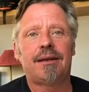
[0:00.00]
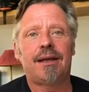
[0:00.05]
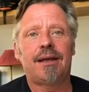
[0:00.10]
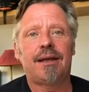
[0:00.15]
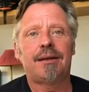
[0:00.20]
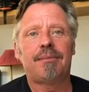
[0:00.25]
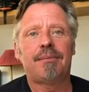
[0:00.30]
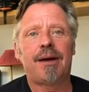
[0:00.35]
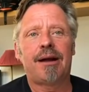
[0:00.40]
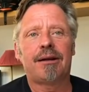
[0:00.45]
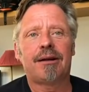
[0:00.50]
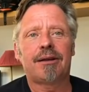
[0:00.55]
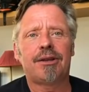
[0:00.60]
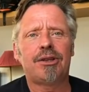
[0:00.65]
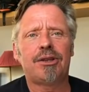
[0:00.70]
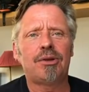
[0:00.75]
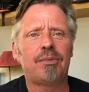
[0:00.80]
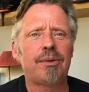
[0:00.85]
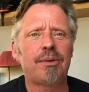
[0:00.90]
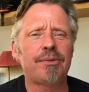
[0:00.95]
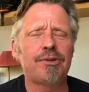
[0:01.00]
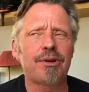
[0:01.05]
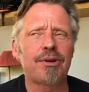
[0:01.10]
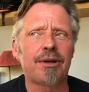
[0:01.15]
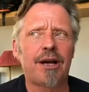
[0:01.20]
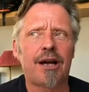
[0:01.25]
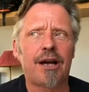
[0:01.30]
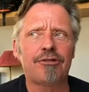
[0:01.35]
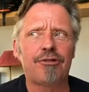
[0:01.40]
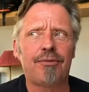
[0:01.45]
America, we were doing
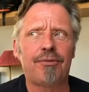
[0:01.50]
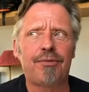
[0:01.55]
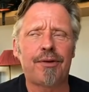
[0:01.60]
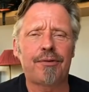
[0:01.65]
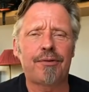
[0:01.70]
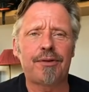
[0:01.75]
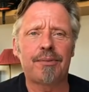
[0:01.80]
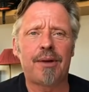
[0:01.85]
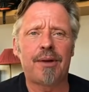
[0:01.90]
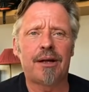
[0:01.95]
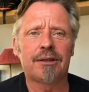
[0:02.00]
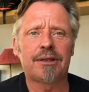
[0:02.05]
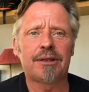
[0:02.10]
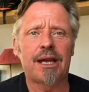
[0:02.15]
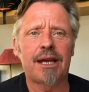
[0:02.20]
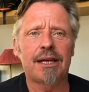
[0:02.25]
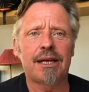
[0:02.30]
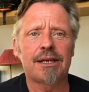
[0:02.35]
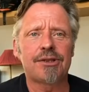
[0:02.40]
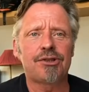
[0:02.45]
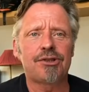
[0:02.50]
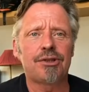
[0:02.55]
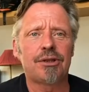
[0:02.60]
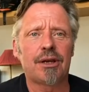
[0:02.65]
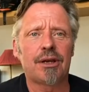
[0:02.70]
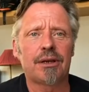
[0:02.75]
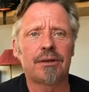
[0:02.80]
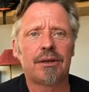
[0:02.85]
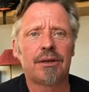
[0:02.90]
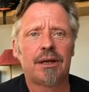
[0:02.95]
150-mile days,
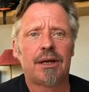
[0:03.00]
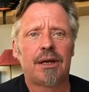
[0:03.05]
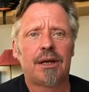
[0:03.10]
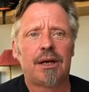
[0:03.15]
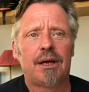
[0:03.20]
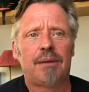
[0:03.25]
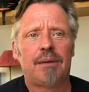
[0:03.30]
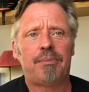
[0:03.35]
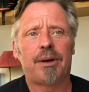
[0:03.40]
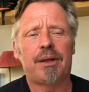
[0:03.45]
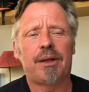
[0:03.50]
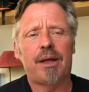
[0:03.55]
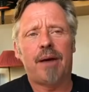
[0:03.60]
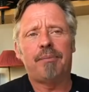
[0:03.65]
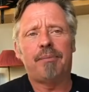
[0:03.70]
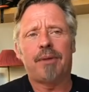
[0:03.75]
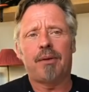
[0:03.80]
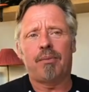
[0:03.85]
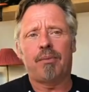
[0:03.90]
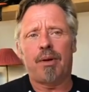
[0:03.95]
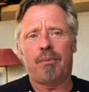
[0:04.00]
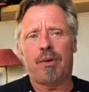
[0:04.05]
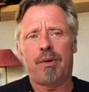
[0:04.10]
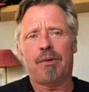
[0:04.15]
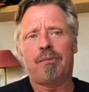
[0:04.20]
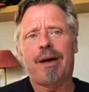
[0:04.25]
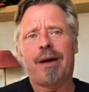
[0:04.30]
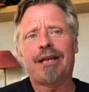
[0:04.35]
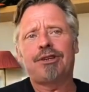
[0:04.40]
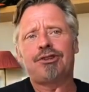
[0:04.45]
but we were
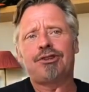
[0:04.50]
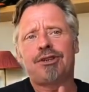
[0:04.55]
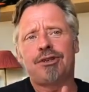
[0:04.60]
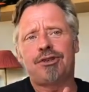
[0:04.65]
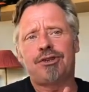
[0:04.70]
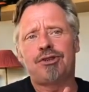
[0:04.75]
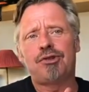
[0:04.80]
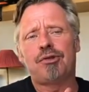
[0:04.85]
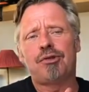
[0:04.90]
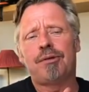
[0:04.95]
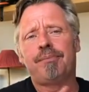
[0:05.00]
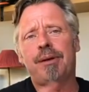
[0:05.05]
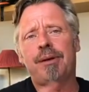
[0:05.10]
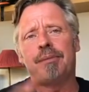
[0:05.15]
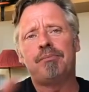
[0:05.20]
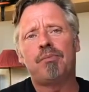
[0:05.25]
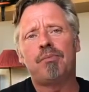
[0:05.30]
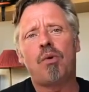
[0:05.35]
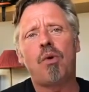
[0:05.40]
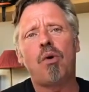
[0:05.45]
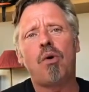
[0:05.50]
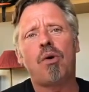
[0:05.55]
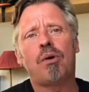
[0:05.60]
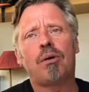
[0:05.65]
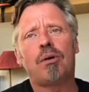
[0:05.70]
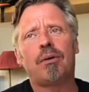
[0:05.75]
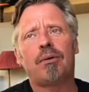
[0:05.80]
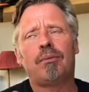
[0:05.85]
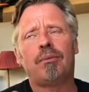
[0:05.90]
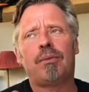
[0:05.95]
managing to do a bit
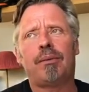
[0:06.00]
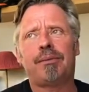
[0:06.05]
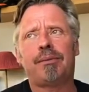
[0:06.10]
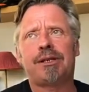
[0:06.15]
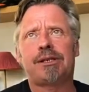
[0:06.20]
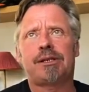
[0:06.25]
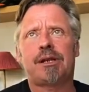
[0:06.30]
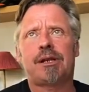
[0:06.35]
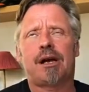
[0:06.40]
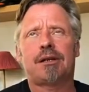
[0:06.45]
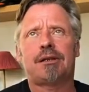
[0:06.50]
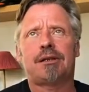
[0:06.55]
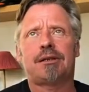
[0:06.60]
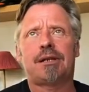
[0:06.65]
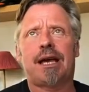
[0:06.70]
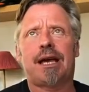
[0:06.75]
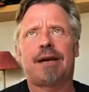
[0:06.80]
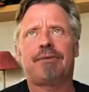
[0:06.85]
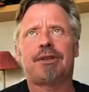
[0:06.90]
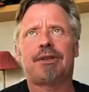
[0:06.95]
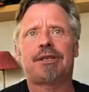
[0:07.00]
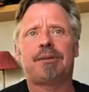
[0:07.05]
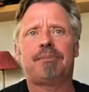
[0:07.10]
more when we started to have this